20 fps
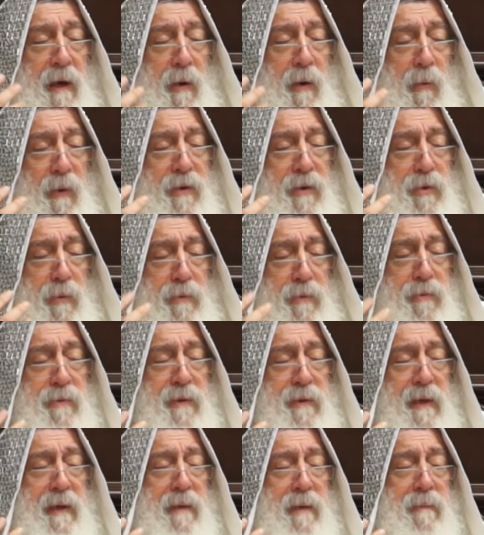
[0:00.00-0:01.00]
What you want to
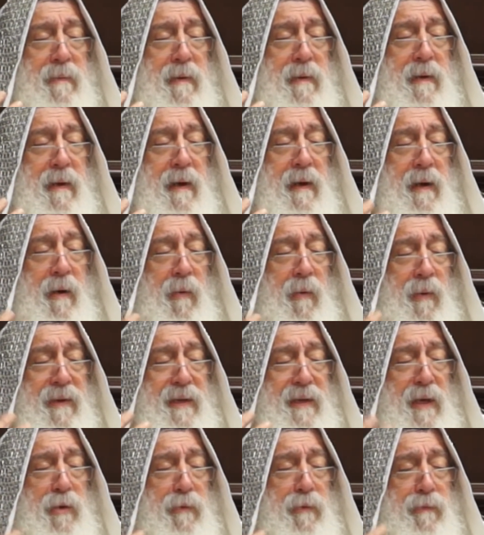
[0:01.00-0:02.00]
tell him?
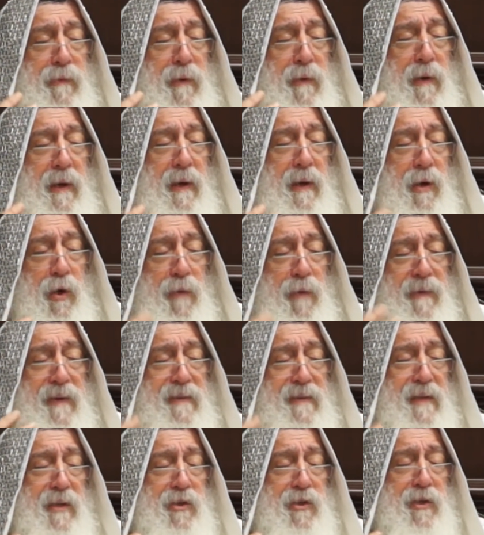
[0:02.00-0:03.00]
What kind of
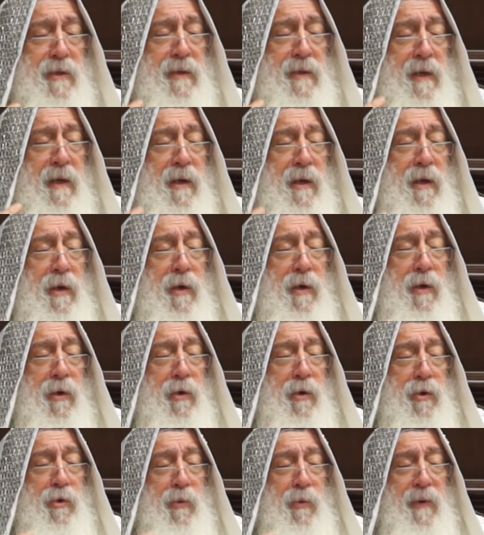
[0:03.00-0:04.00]
conversation
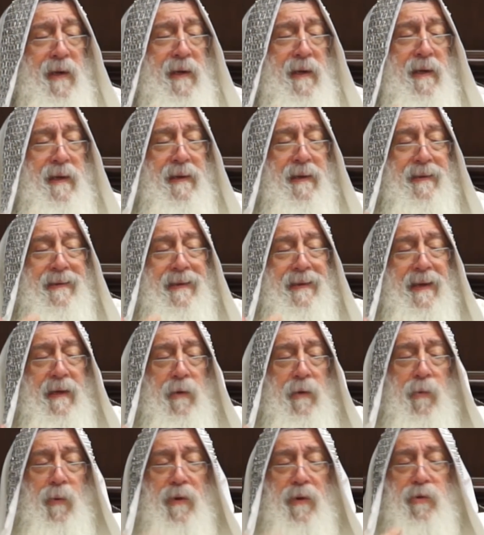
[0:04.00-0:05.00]
you will
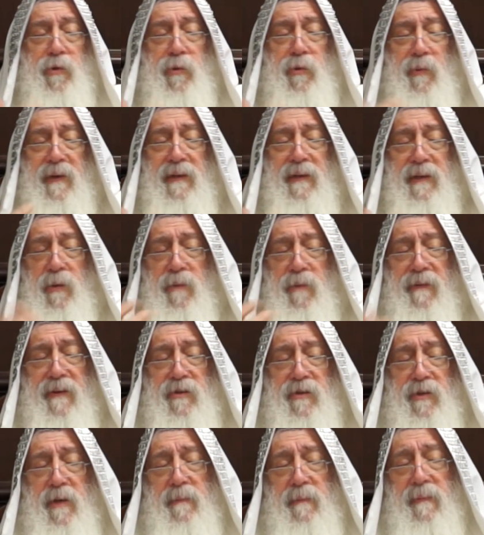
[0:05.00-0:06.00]
deal? What you will deal
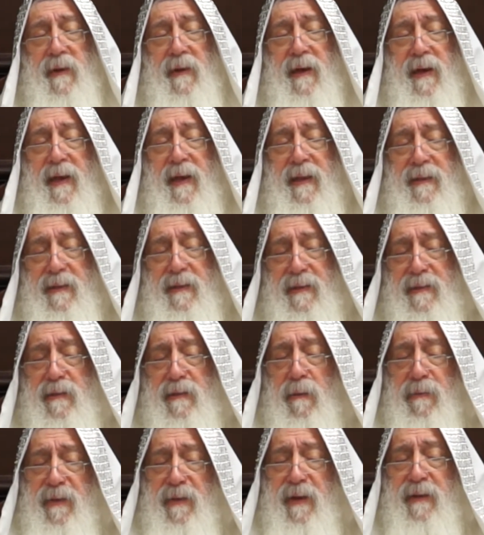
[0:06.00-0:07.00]
with Hashem? This is
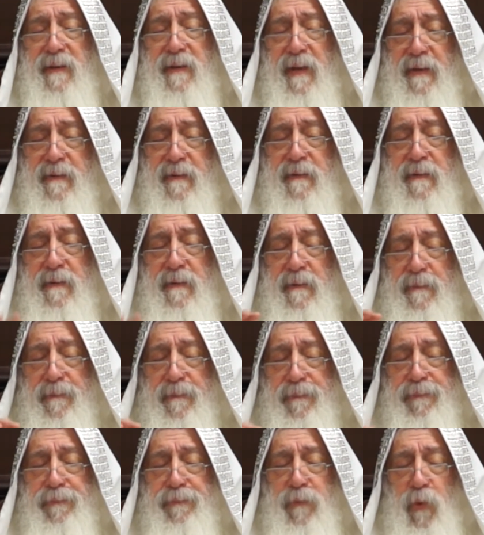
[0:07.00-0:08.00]
something that
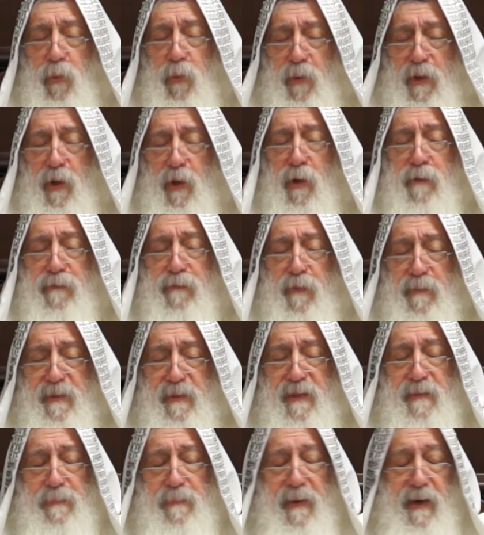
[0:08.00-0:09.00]
we learn from
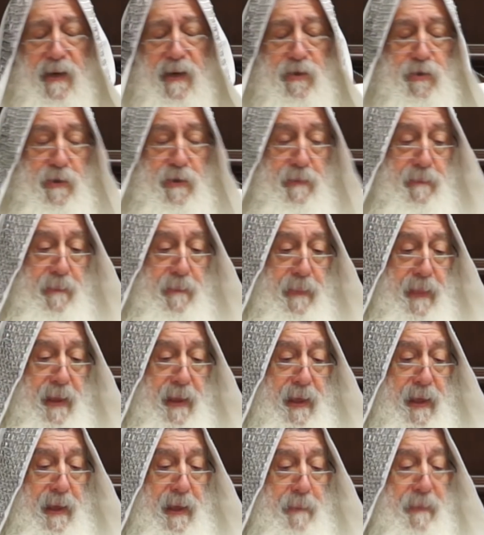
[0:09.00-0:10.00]
this parasha.
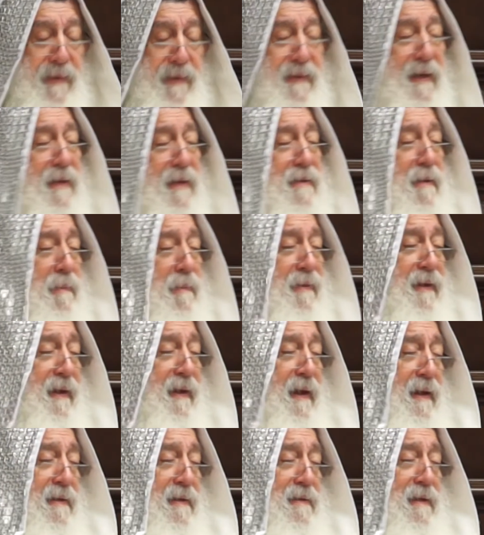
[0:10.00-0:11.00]
But there is
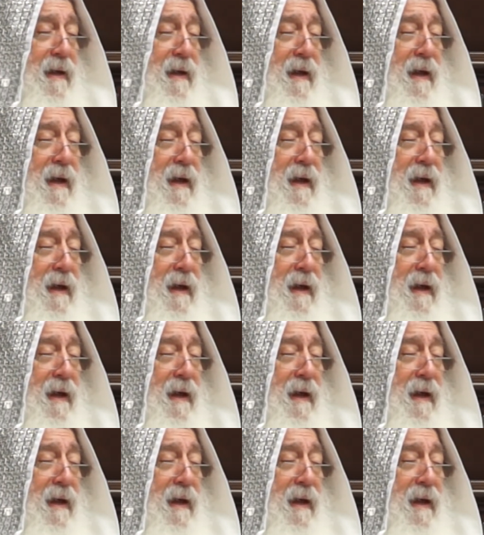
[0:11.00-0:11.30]
something else.